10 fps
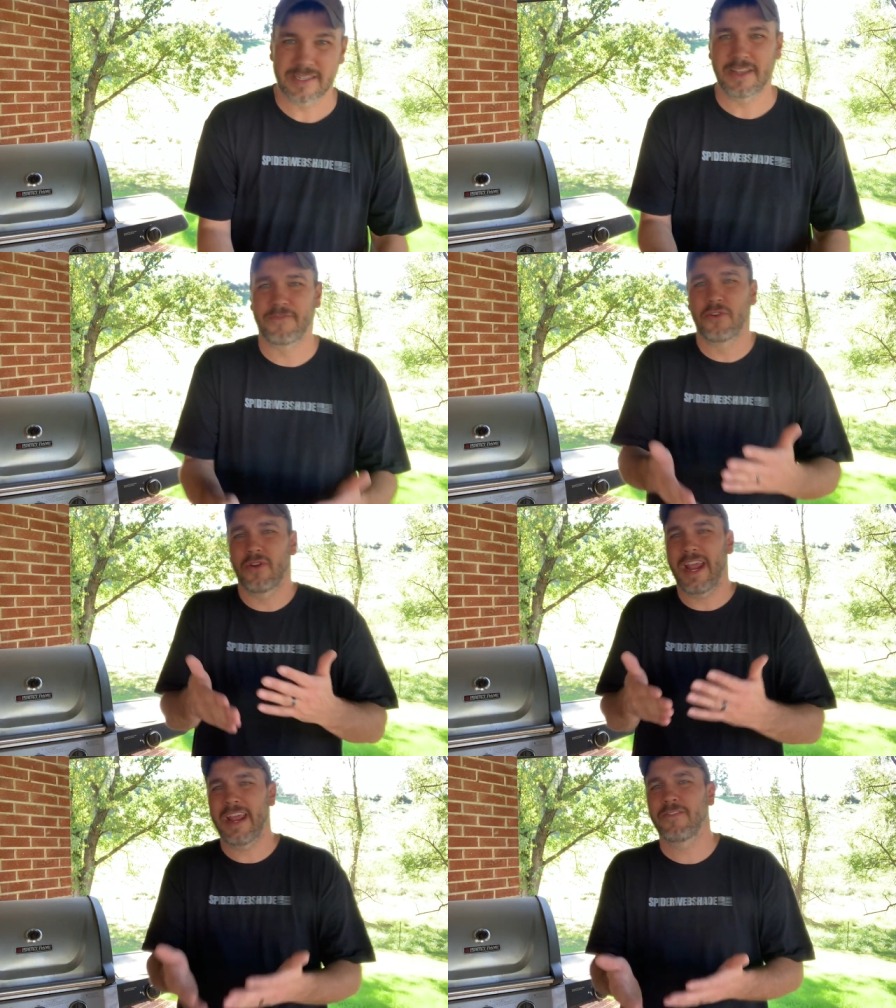if
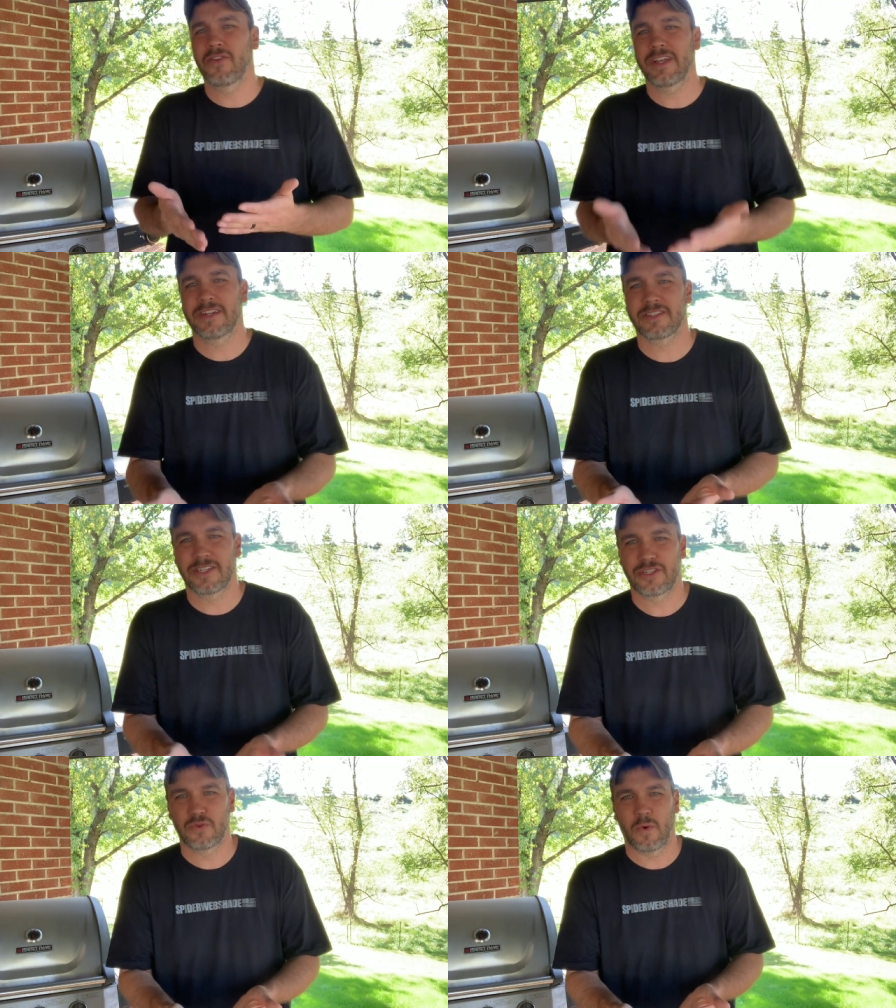you're ever in a
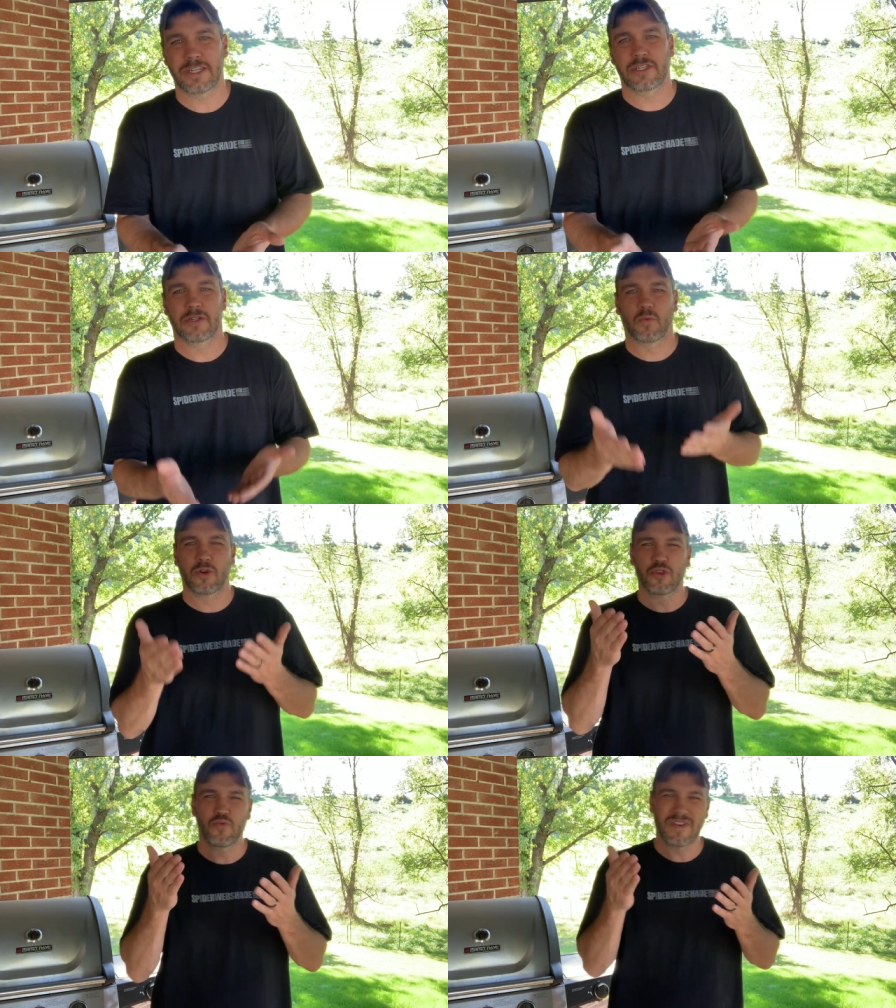situation
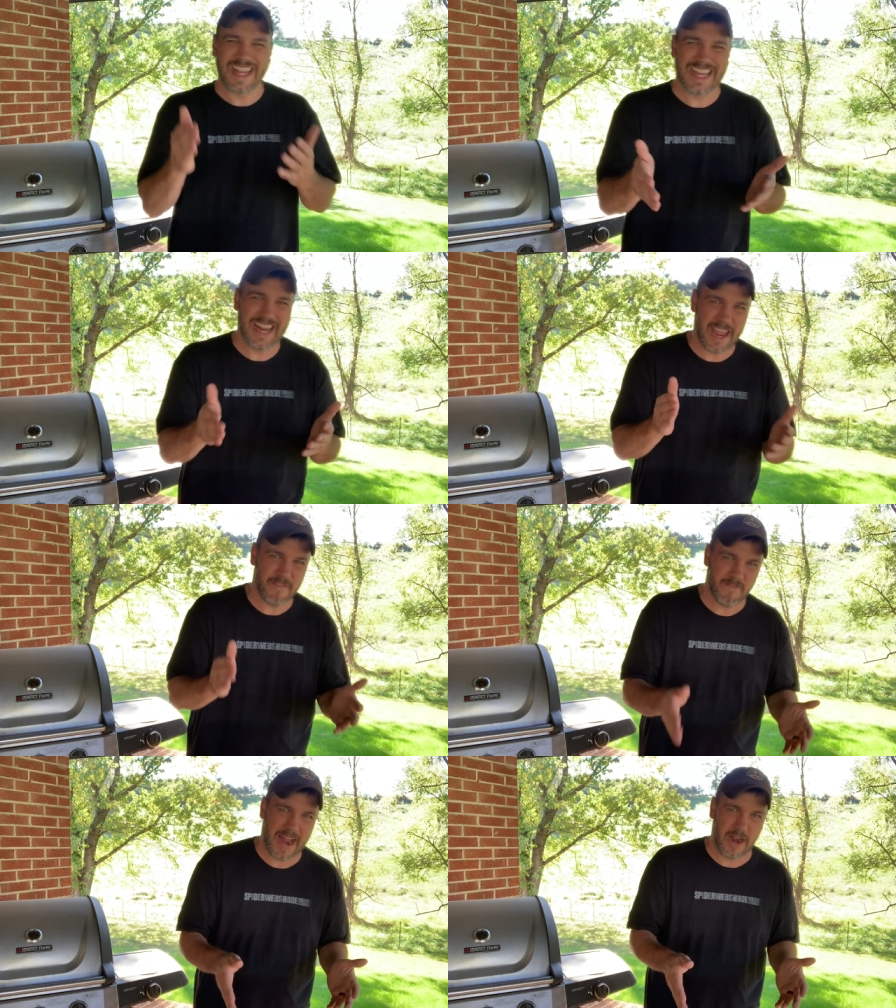where you need
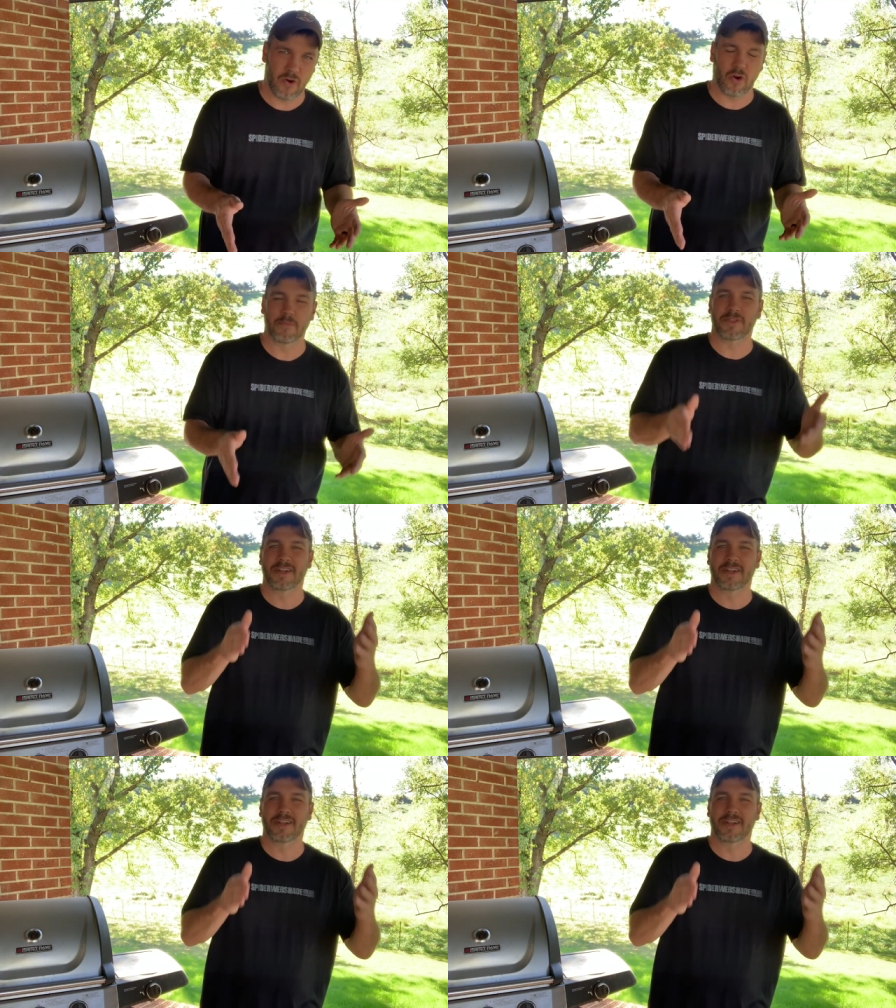a firearm,